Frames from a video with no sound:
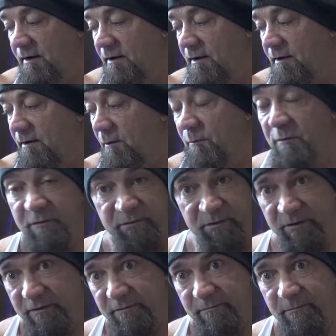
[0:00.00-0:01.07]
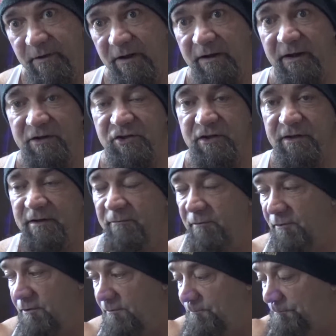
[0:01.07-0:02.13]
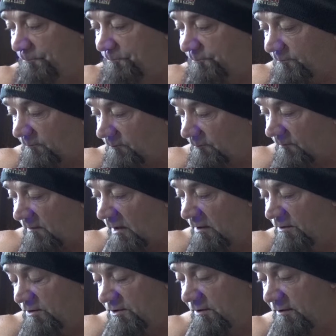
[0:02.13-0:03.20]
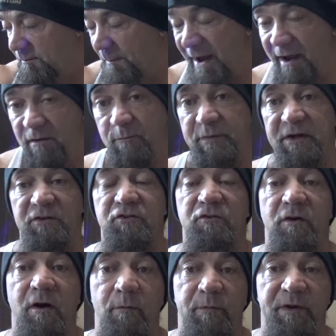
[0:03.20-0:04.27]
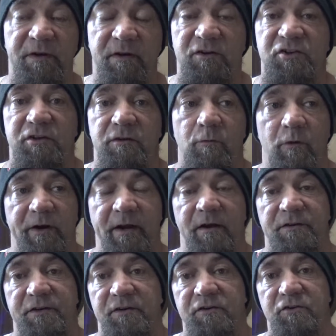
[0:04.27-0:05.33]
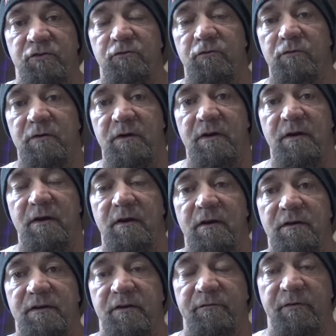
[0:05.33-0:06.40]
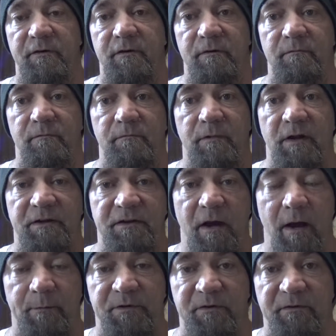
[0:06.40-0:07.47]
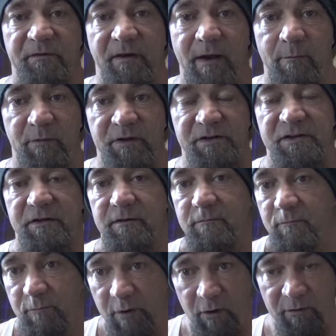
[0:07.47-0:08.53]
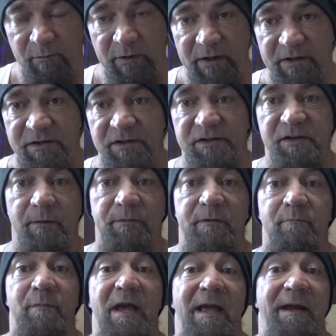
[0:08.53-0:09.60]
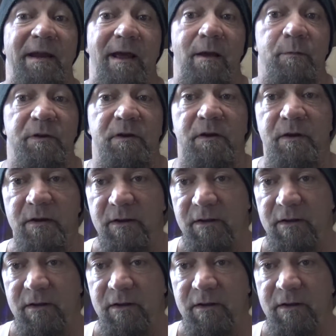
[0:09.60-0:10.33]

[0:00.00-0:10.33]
uh, you know, allegedly for and she, the pound picked her up, and then she went out to two different adoptive families, and both places something bad happened.